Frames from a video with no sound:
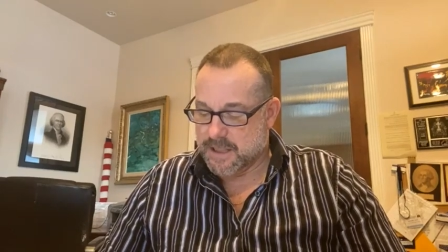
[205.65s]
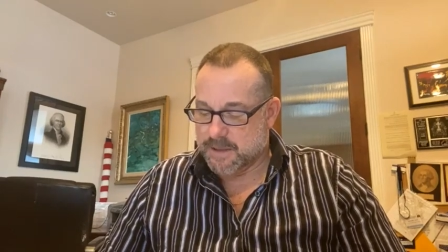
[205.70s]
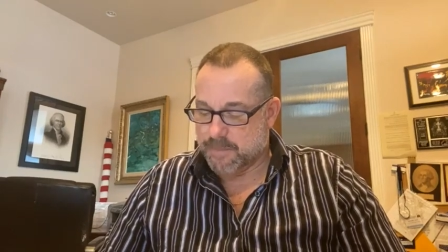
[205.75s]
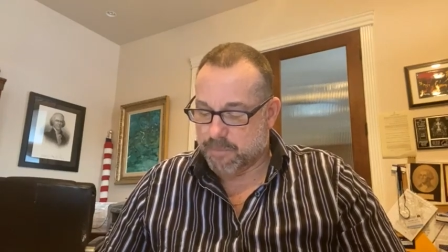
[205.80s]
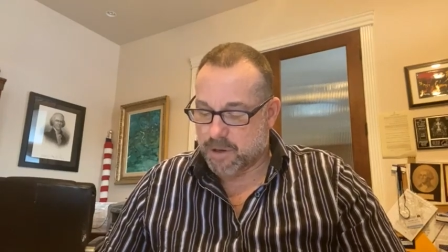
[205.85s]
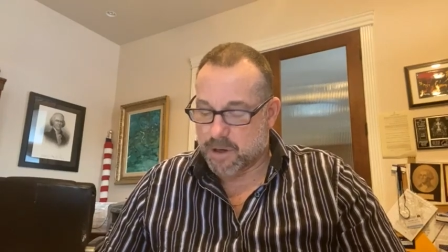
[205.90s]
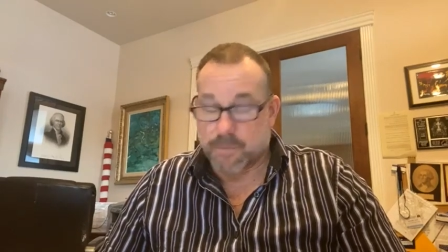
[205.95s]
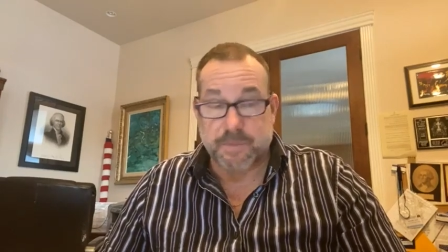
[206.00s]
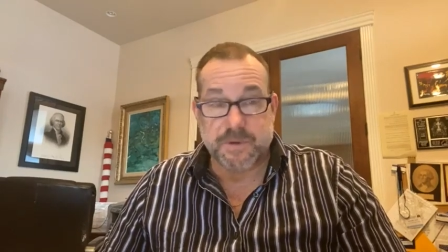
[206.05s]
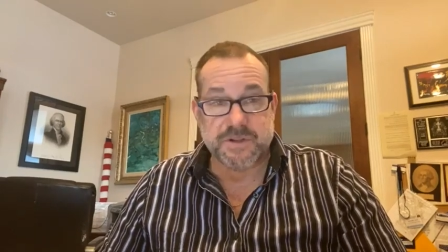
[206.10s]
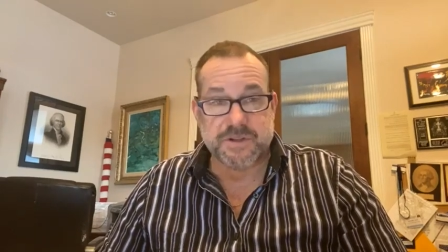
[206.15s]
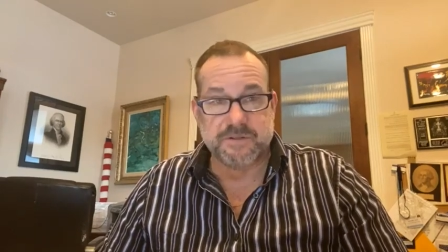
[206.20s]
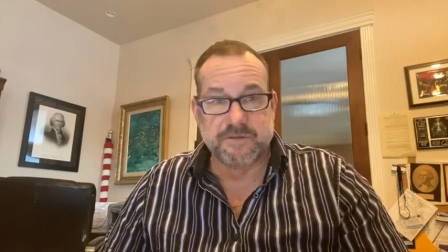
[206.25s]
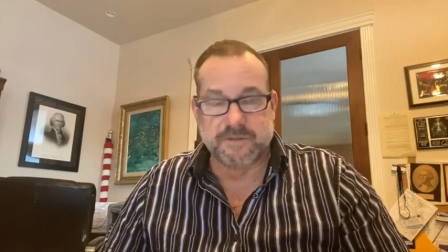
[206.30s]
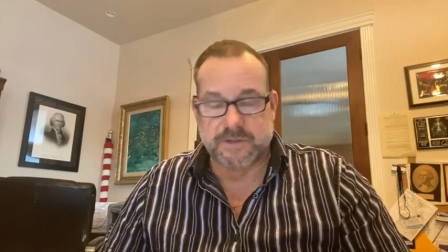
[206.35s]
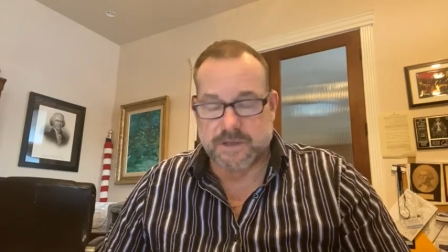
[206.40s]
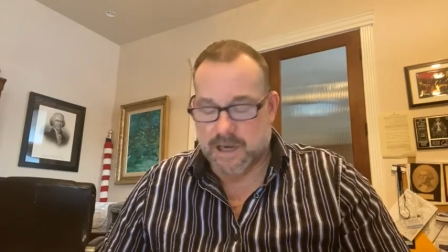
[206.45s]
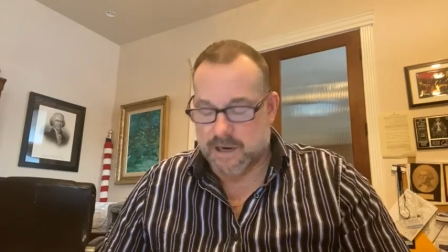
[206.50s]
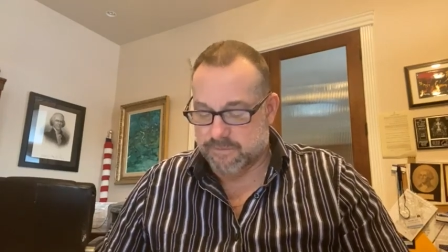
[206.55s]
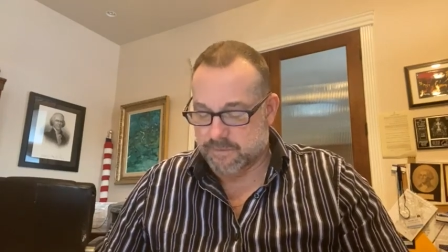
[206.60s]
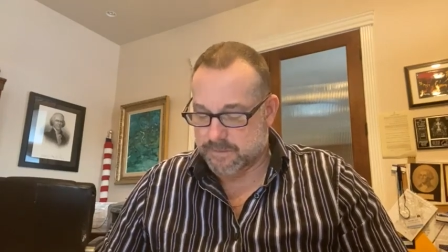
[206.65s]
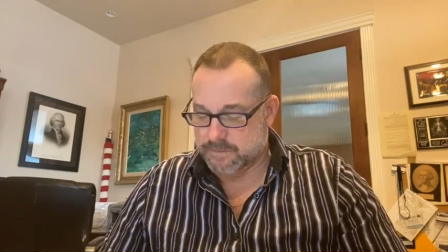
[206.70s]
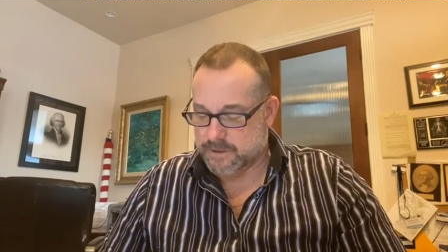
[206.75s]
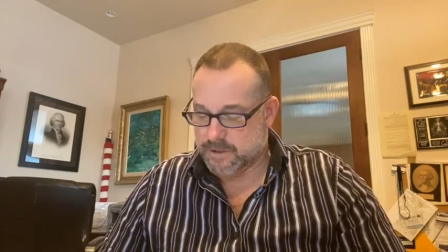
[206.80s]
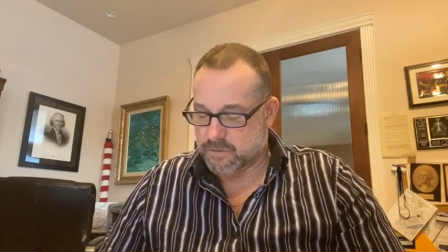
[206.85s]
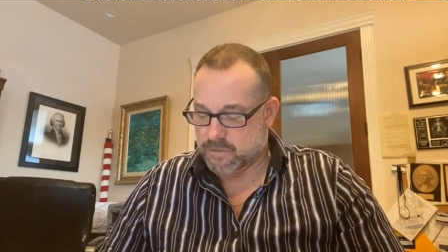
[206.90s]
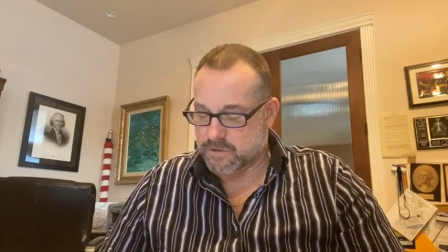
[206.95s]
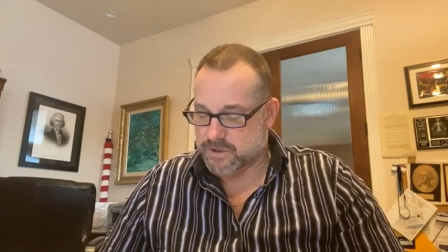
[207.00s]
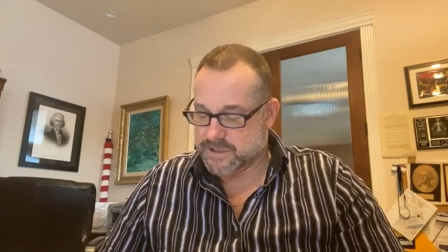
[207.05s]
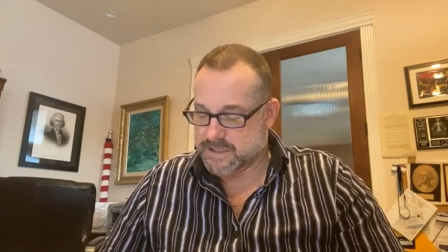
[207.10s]
the purpose of
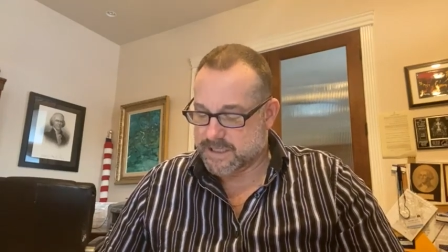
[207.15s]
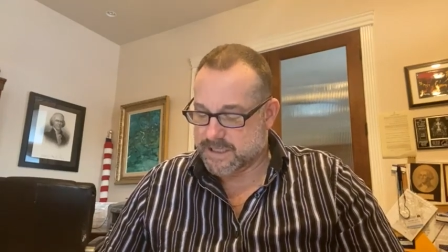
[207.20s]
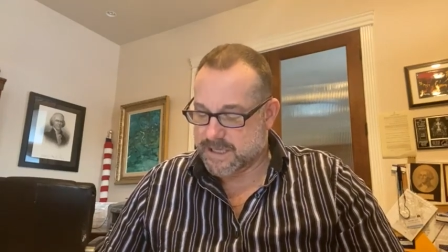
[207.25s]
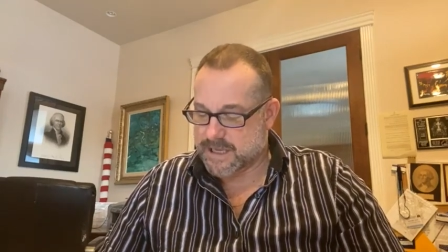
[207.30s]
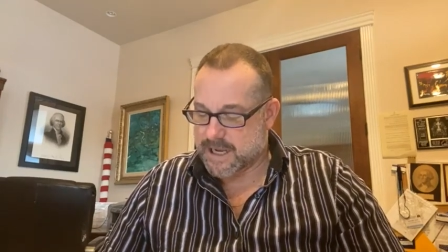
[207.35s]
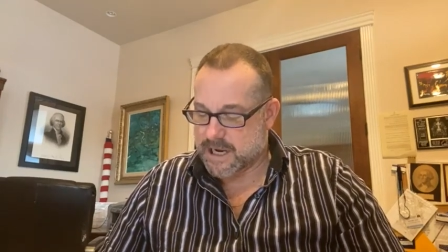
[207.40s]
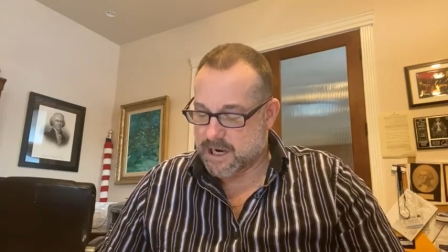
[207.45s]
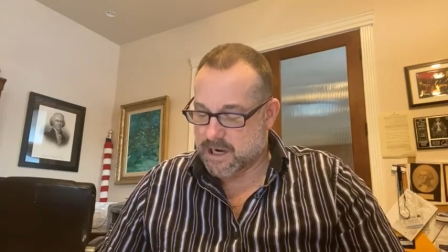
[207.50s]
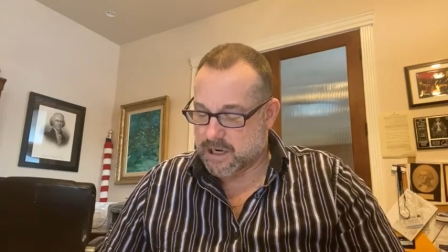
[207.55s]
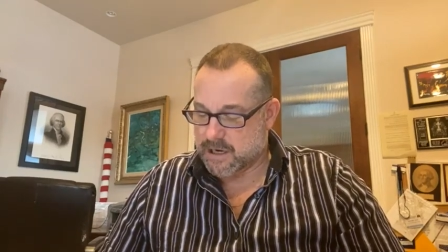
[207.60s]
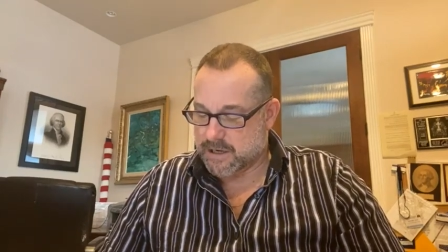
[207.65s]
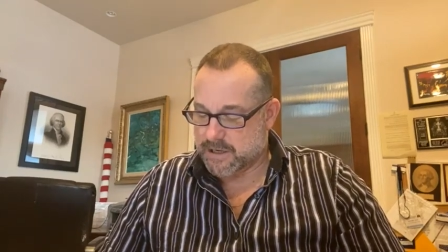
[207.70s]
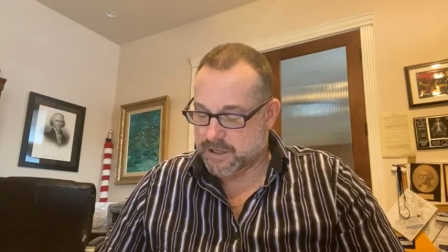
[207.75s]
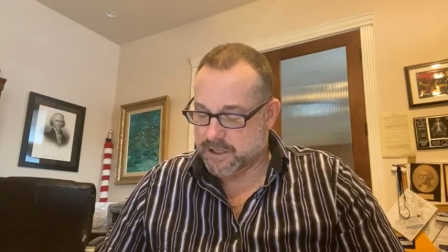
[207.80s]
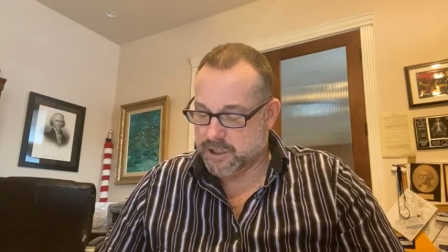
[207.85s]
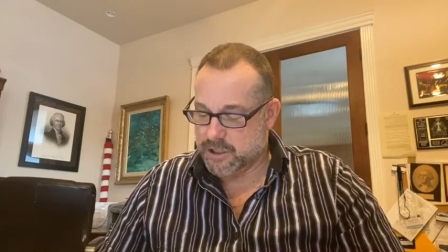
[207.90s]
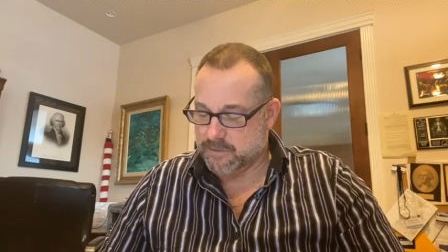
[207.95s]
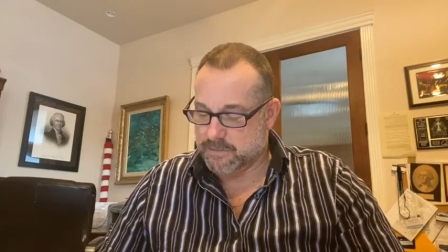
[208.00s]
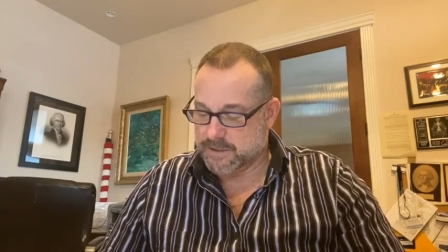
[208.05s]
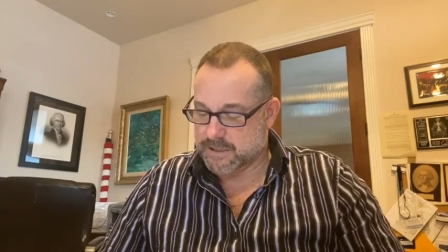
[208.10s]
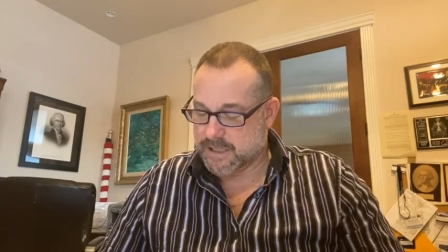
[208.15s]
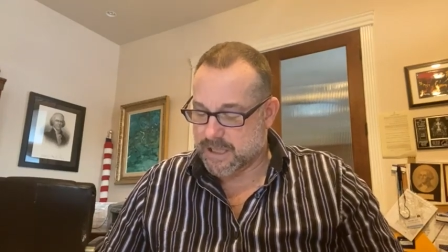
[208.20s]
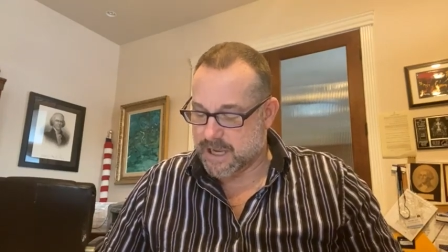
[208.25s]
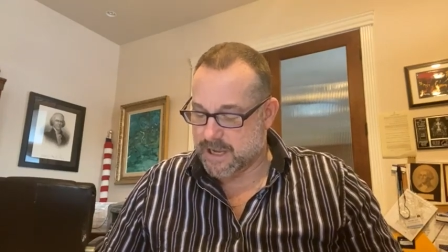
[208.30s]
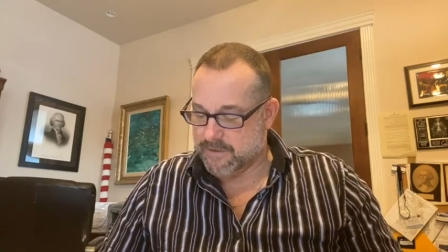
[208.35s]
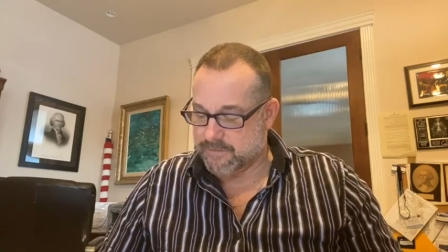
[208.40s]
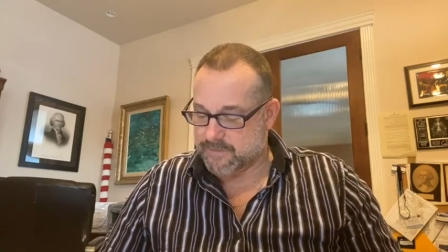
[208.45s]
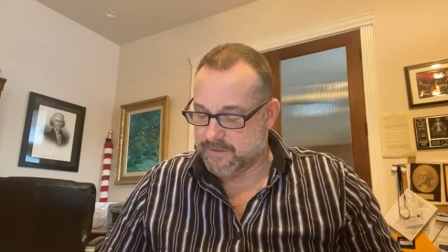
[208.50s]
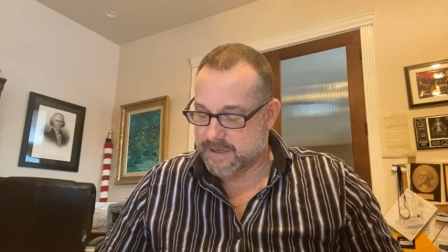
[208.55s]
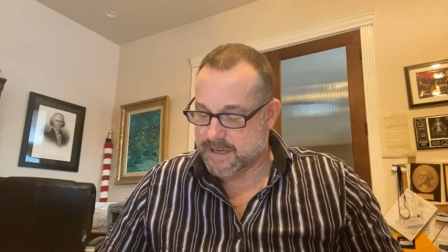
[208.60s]
government was the care and human
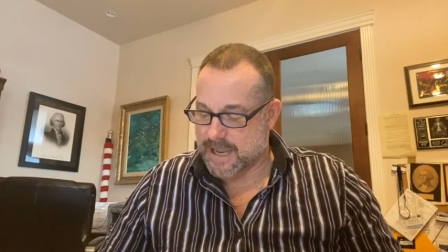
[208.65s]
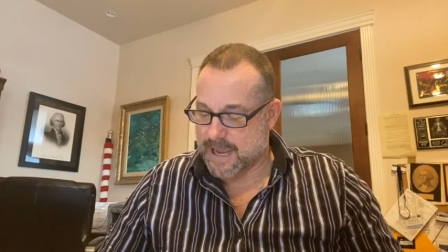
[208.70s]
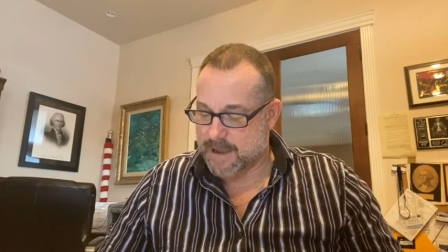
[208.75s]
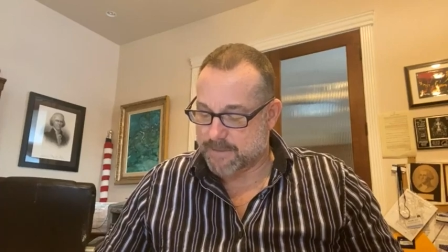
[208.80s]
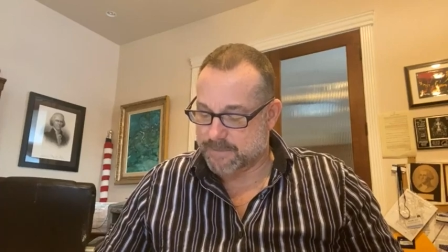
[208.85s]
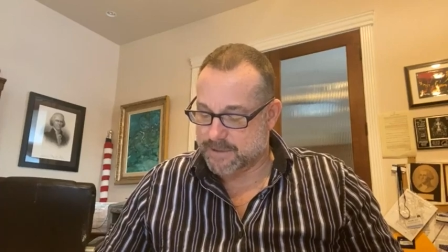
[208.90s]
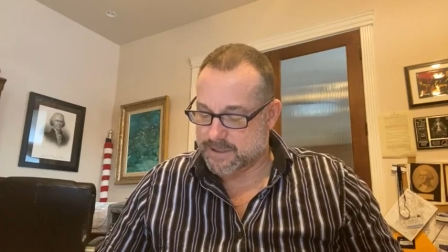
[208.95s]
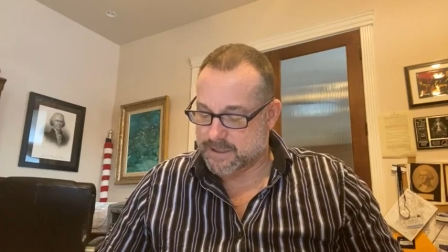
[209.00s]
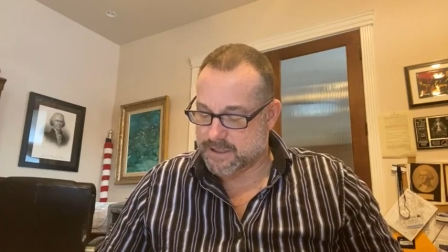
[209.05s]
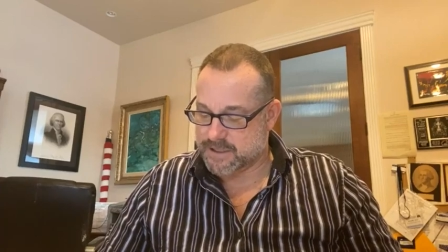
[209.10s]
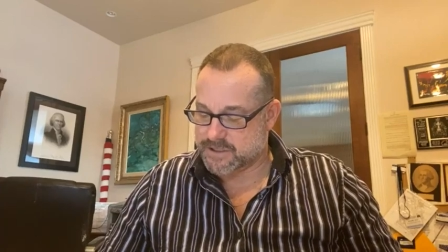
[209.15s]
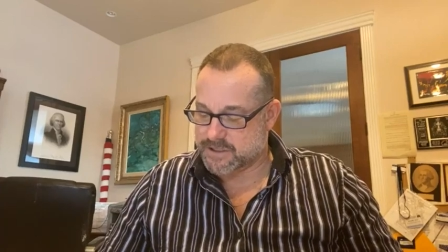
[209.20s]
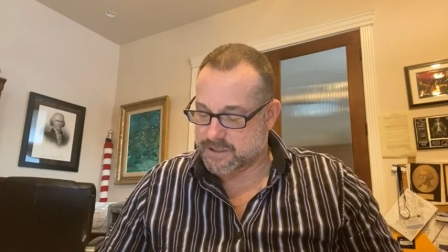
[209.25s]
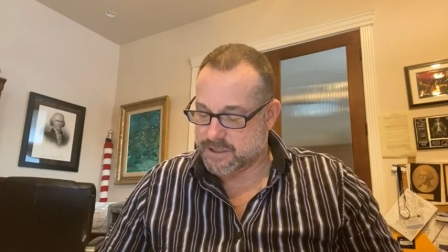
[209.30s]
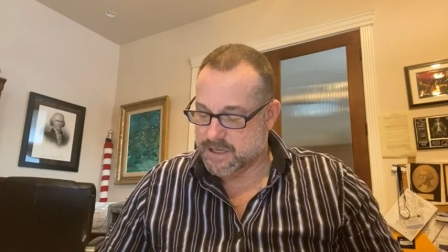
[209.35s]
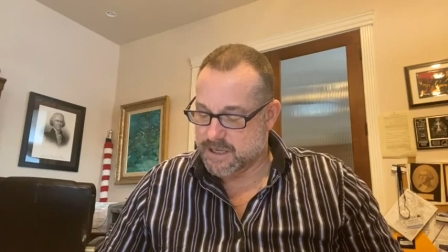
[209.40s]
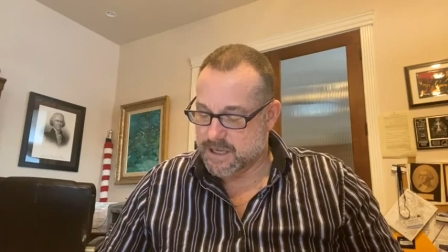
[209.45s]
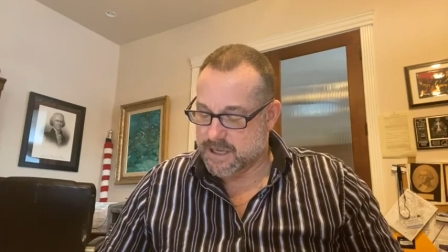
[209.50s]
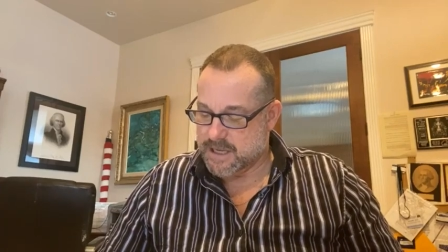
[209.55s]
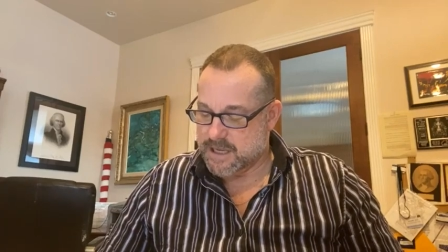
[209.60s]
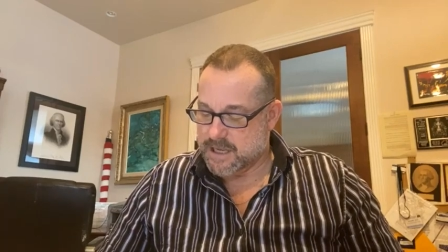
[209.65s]
life and happiness